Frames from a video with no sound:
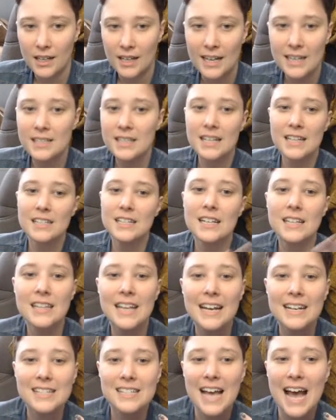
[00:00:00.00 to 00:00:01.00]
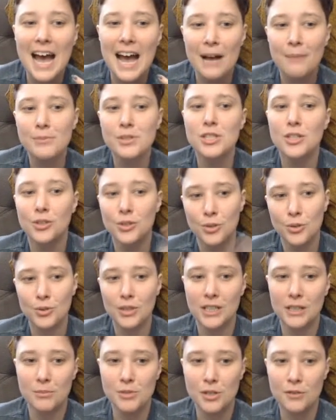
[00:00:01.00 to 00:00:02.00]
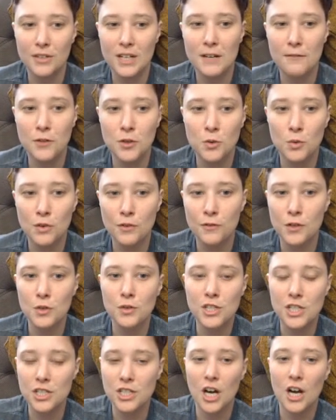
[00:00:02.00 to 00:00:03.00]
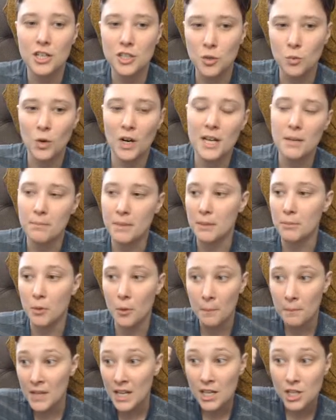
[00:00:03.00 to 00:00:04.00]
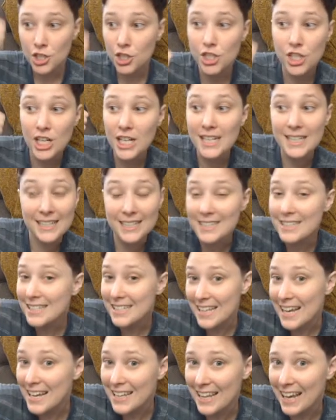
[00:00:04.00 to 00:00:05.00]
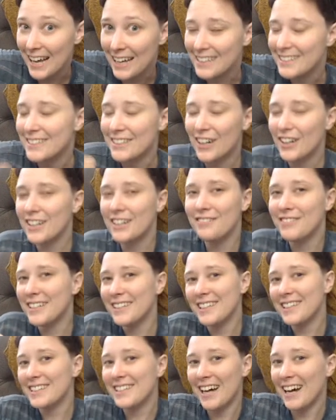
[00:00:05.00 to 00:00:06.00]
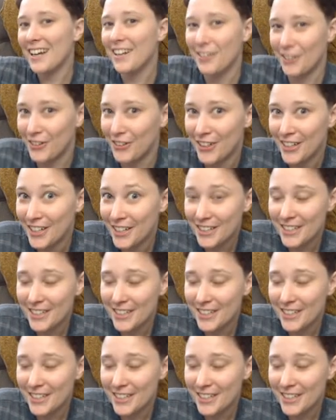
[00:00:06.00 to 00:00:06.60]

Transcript: That is absolutely absurd. If you refuse to talk to white people, she didn't say that. Not even in the title.